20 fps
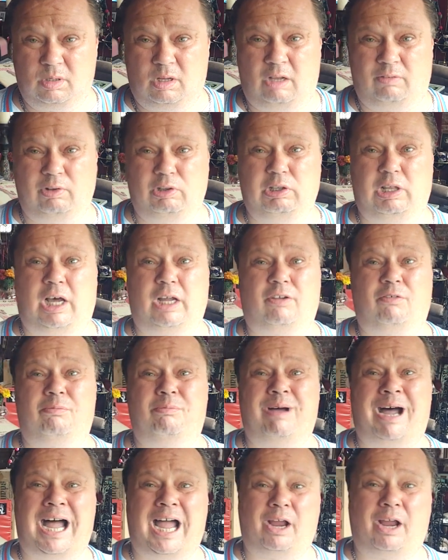of a lot of
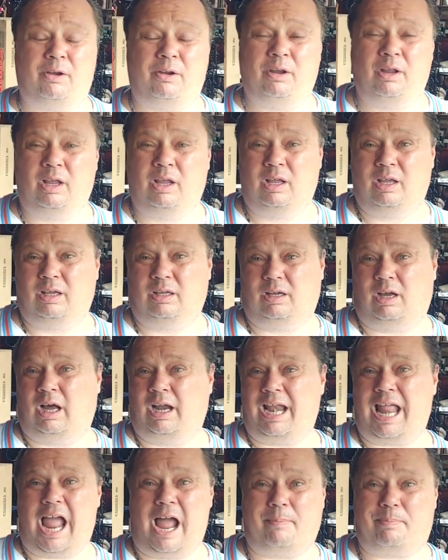my
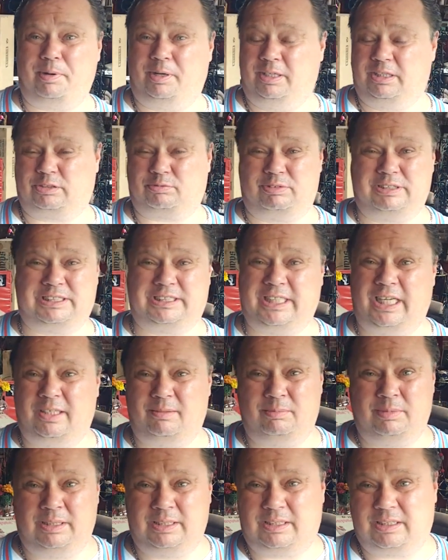unhappiness,
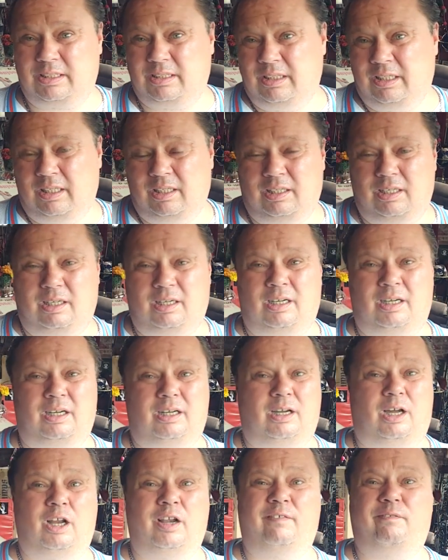resentment,
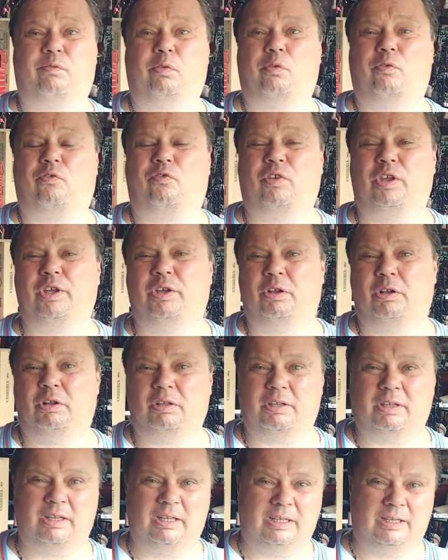
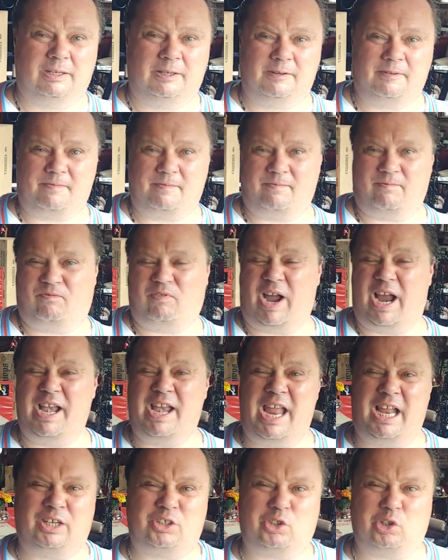unfulfilled
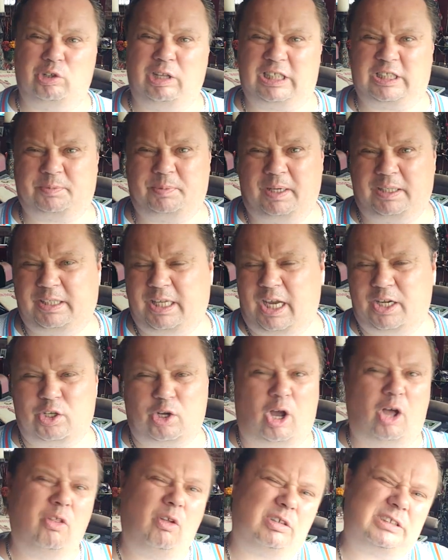financial expectation,
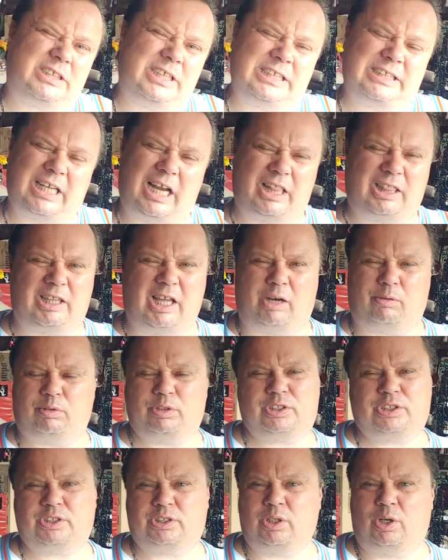all those things that I thought
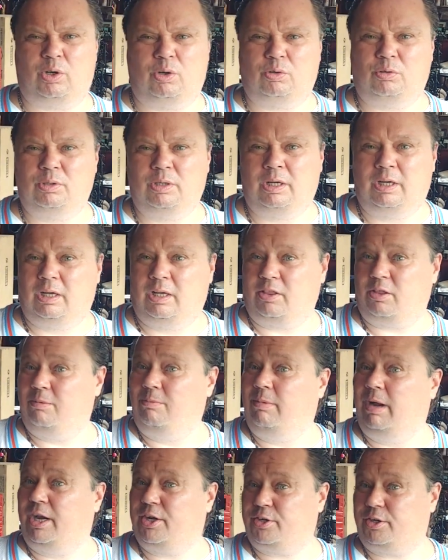were so the
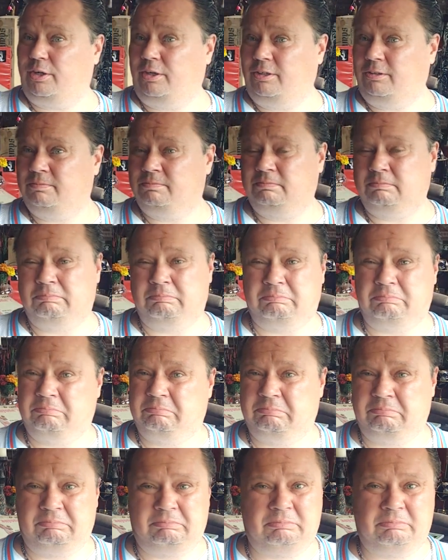measure.
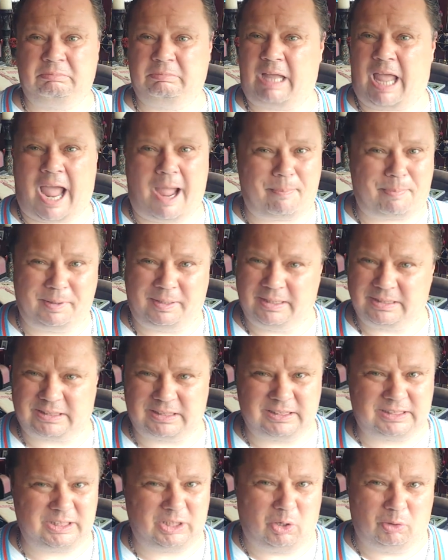Happiness
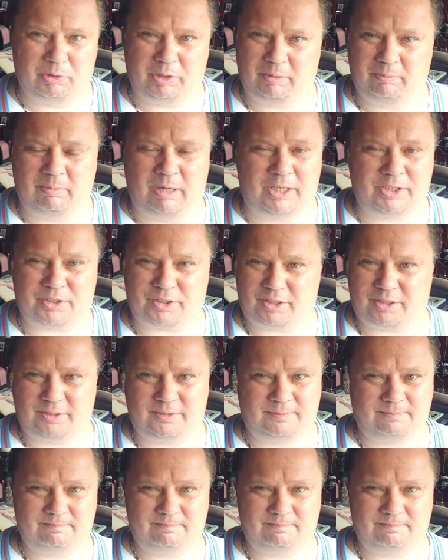is the only measure.